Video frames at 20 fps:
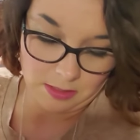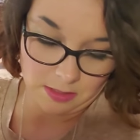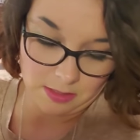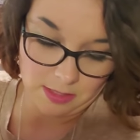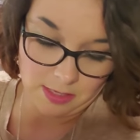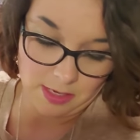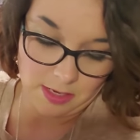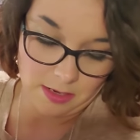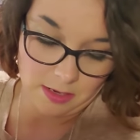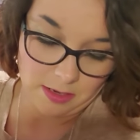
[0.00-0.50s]

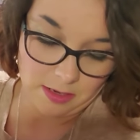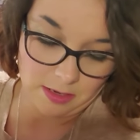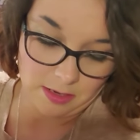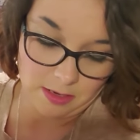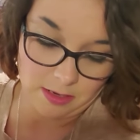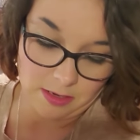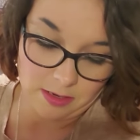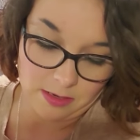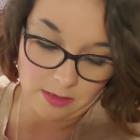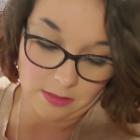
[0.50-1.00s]
They're,
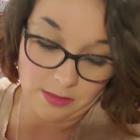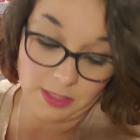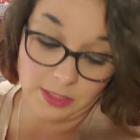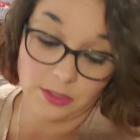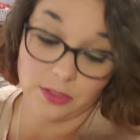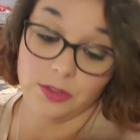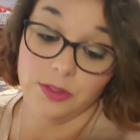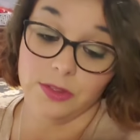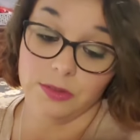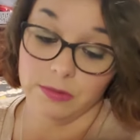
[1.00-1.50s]
these are
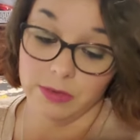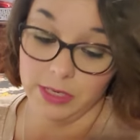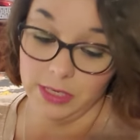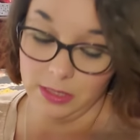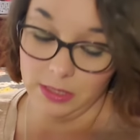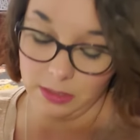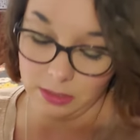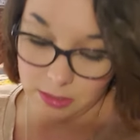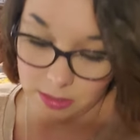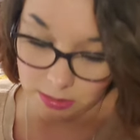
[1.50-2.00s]
three
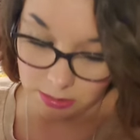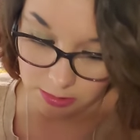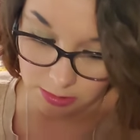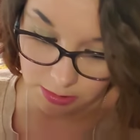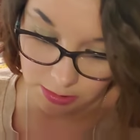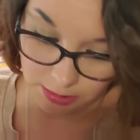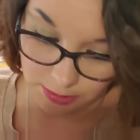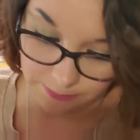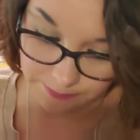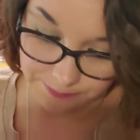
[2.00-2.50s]
yards.